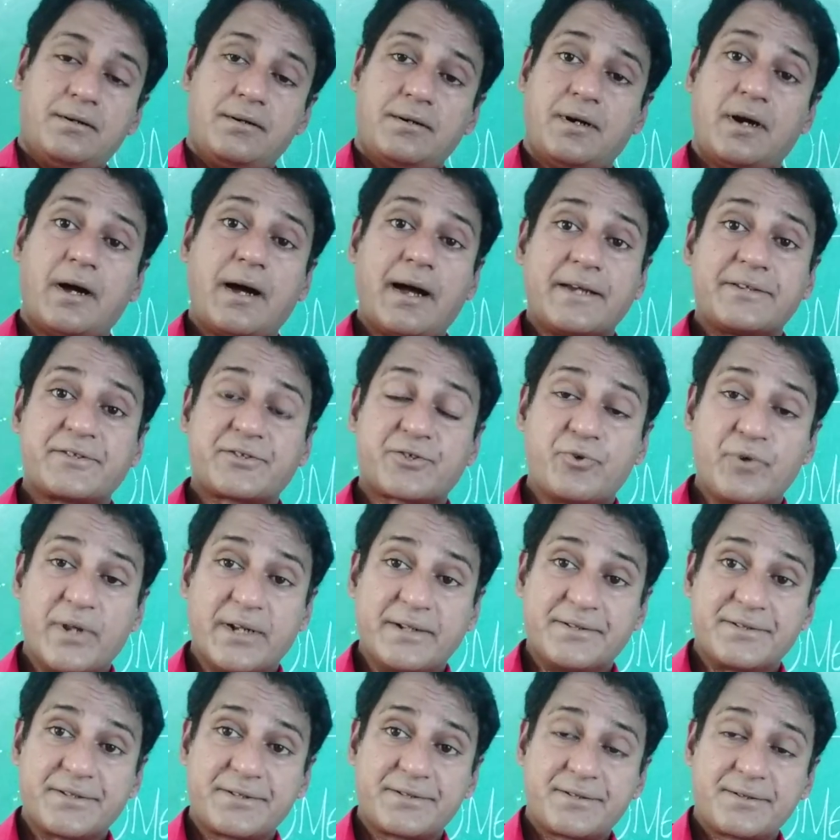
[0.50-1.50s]
Hi
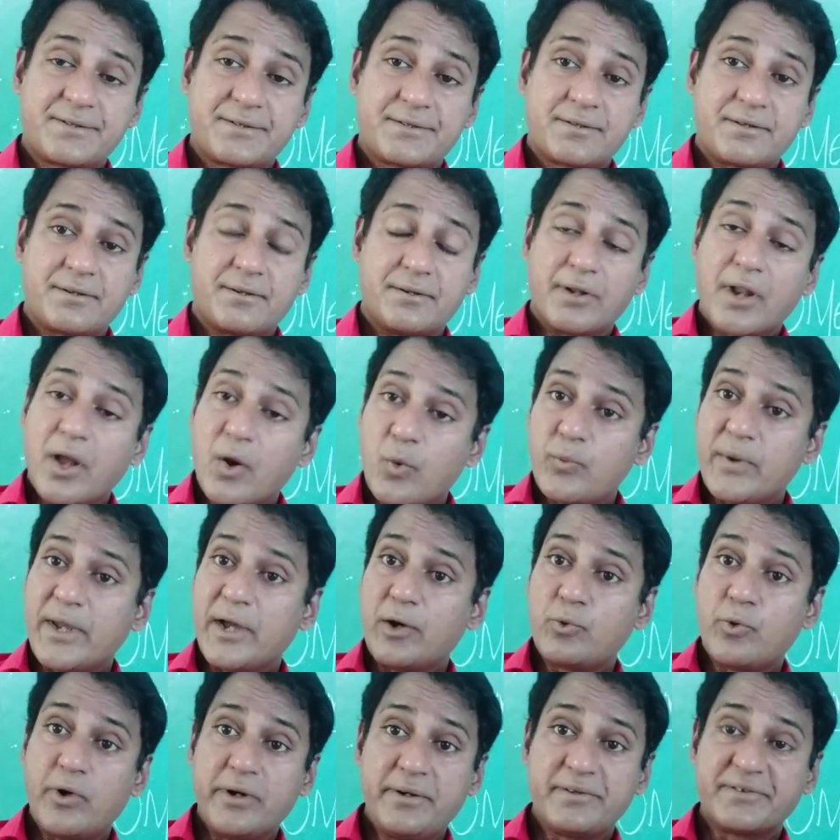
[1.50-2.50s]
students, now we are
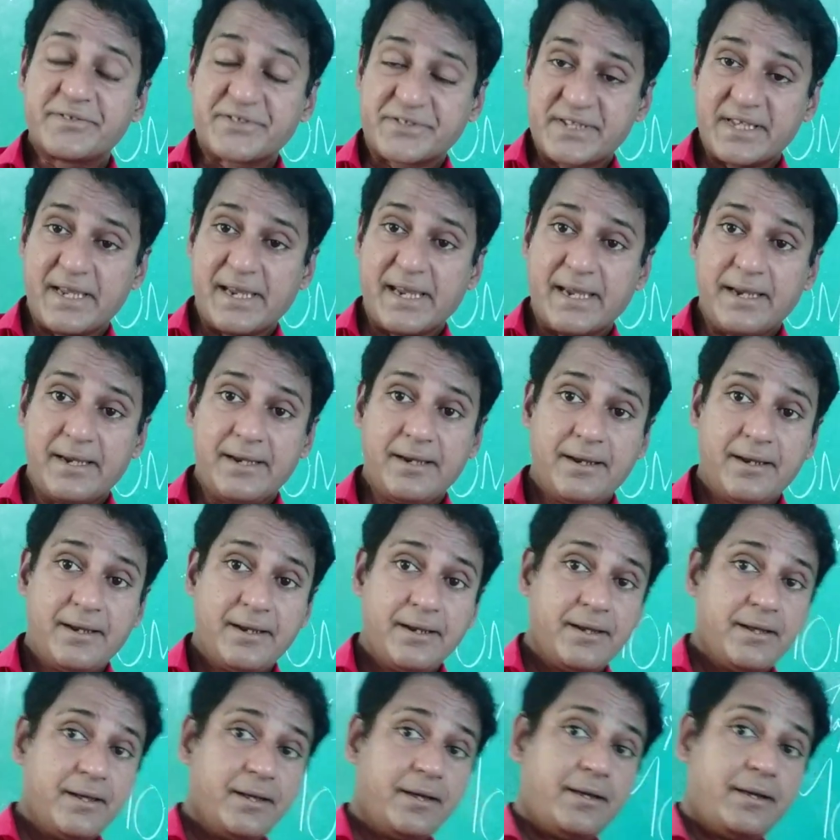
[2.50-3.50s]
going to see
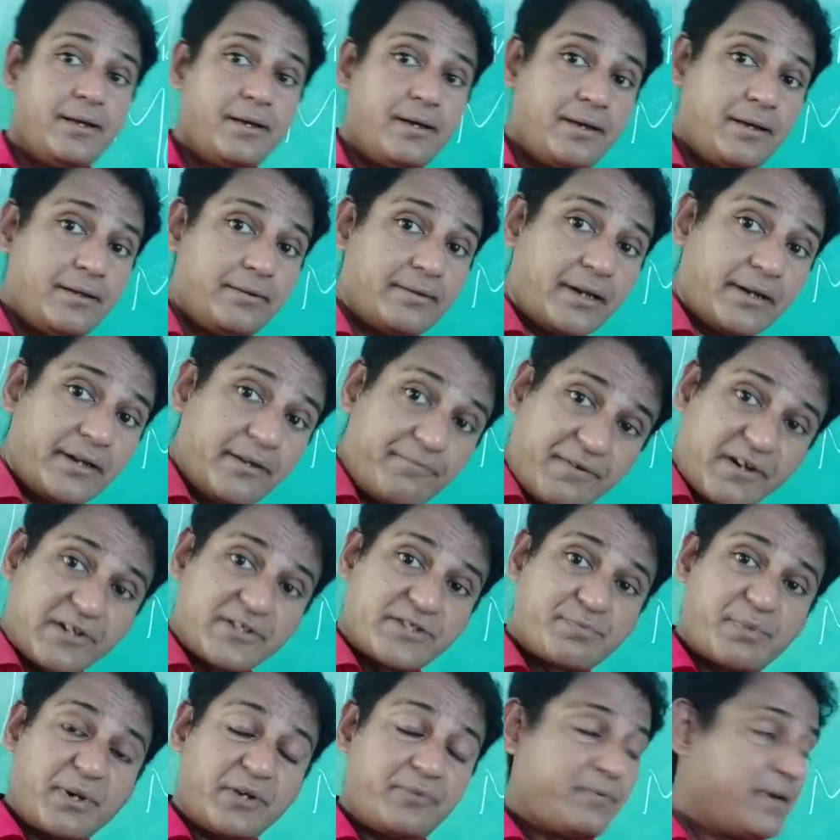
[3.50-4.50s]
the difference
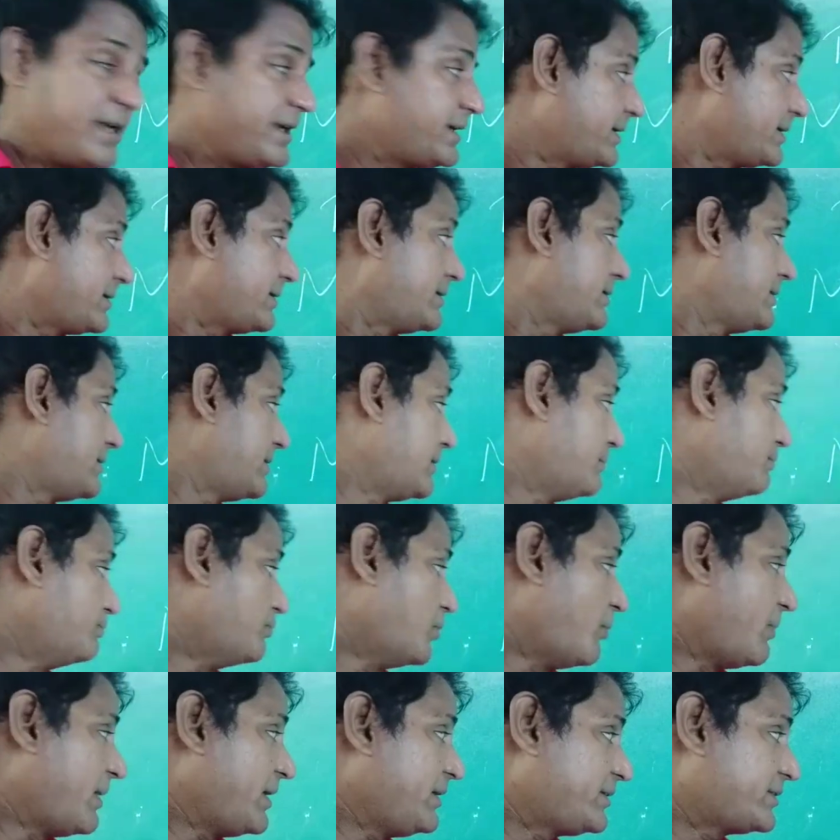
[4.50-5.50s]
between
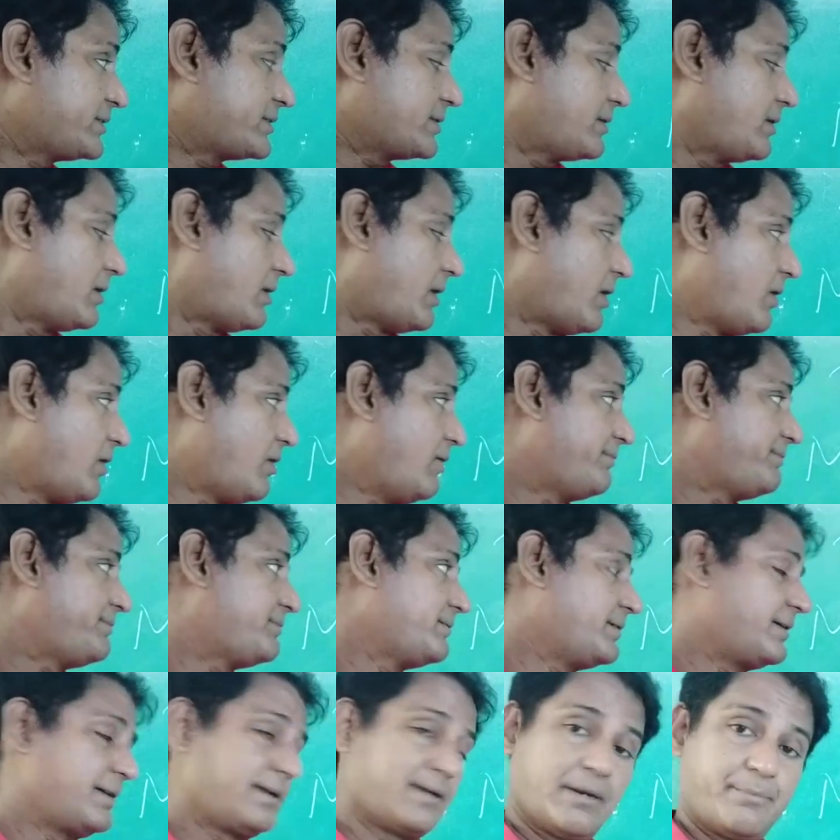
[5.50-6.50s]
moment of
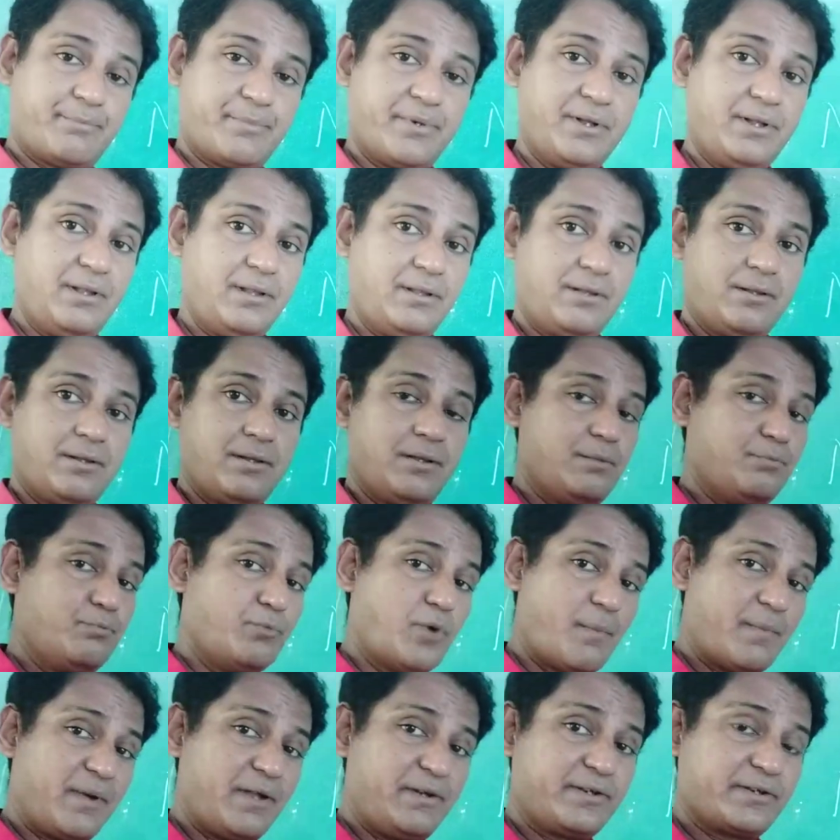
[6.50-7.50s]
couple,
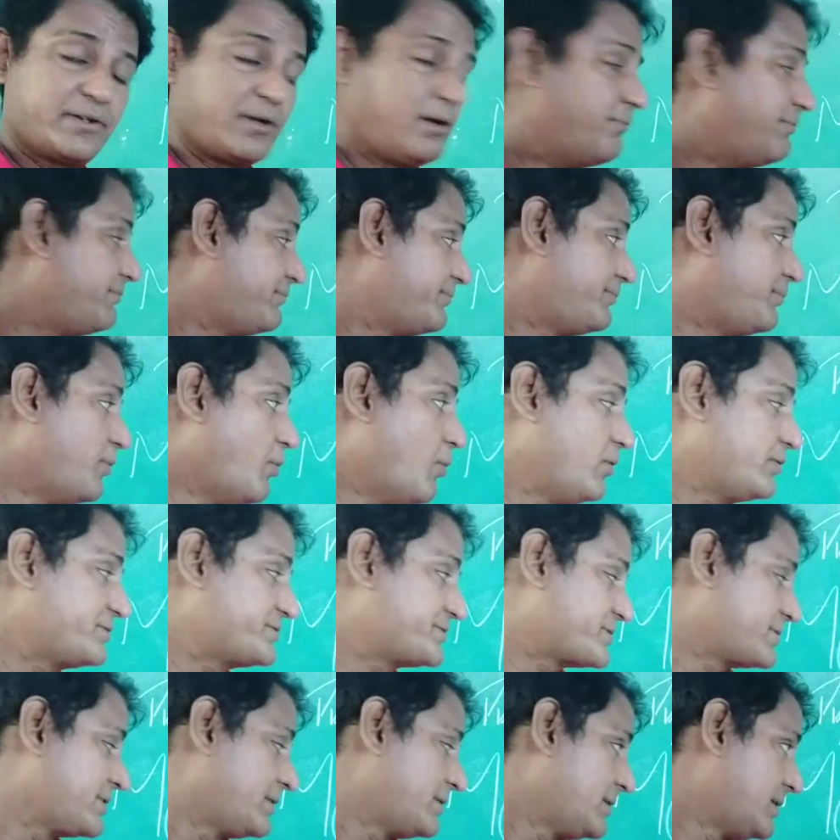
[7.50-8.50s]
moment of
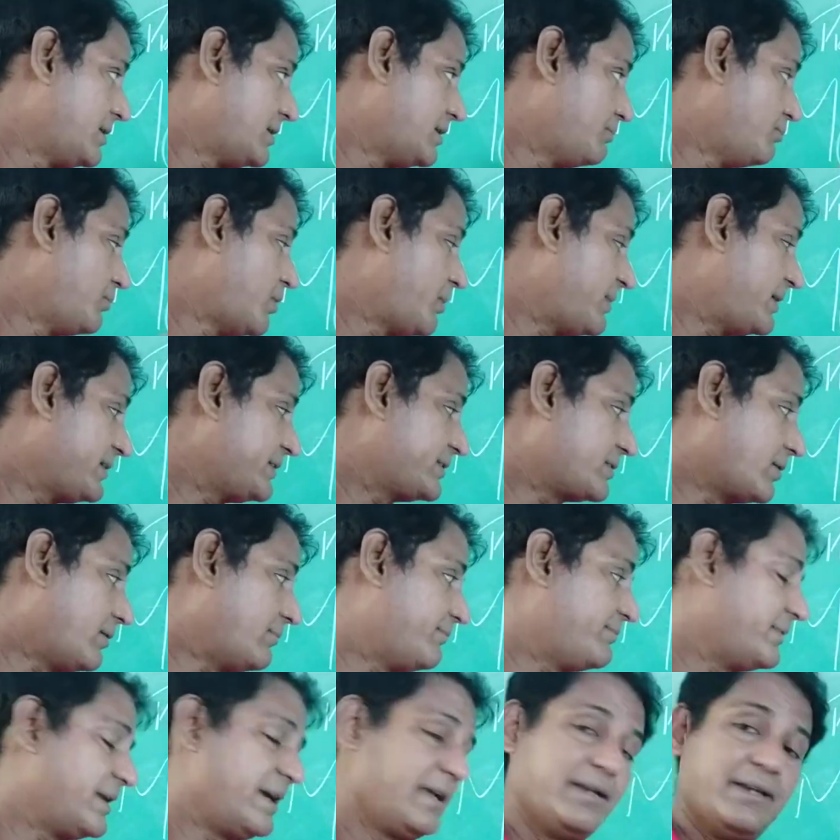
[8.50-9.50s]
force, moment
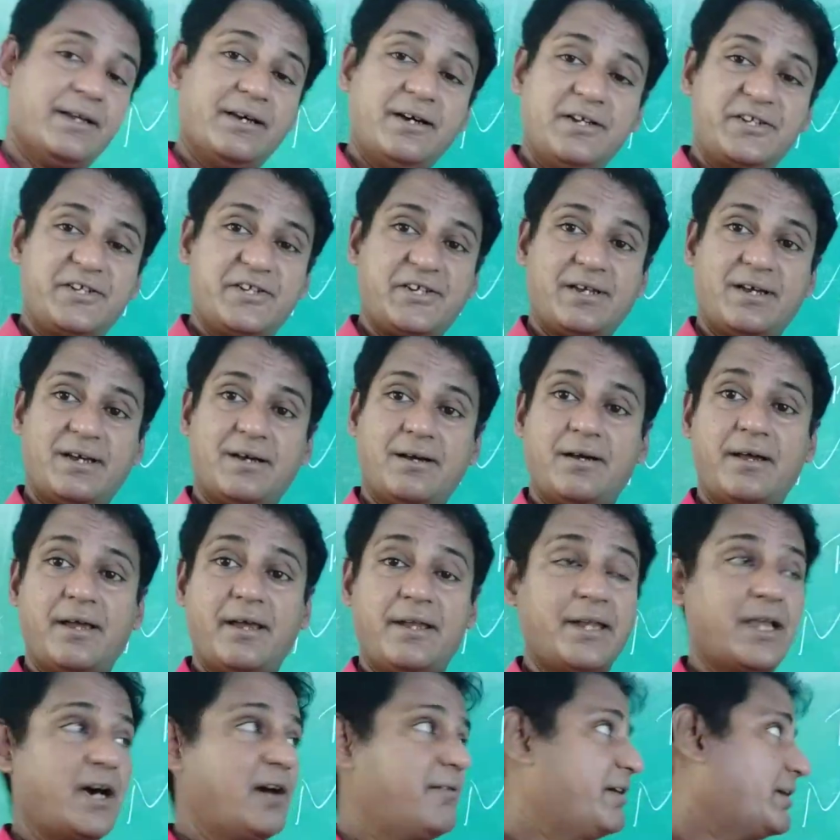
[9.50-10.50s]
of inertia
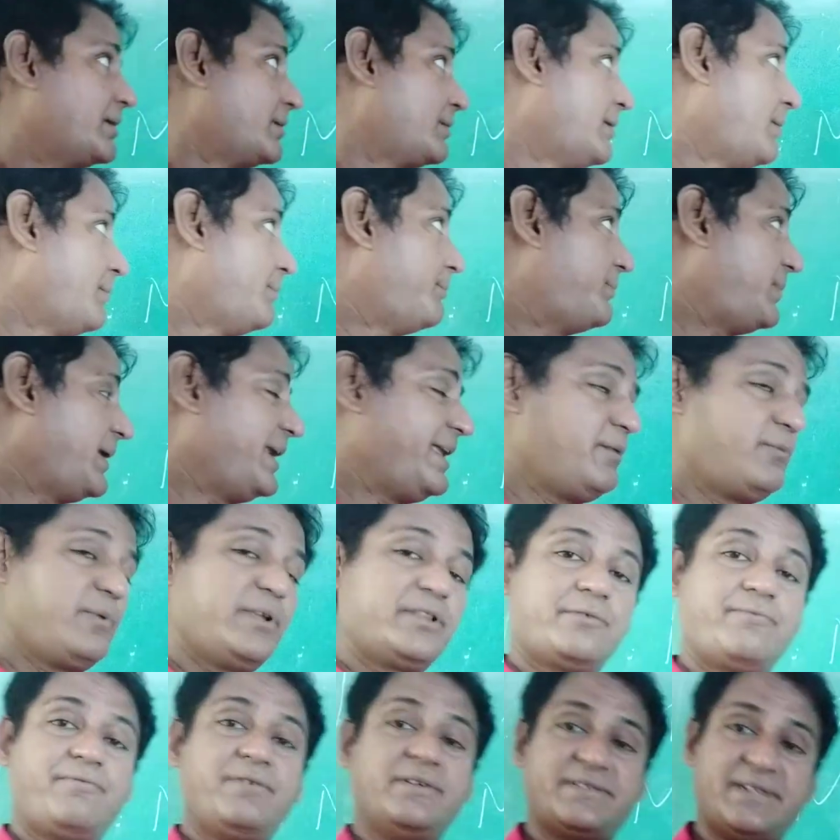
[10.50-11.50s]
in our play
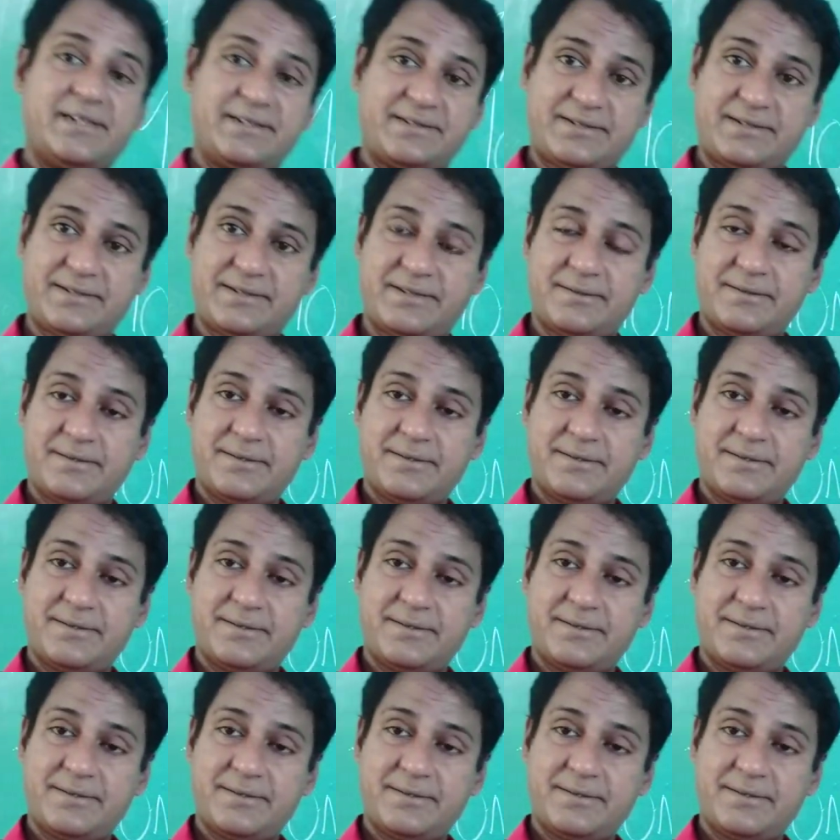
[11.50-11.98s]
with physics.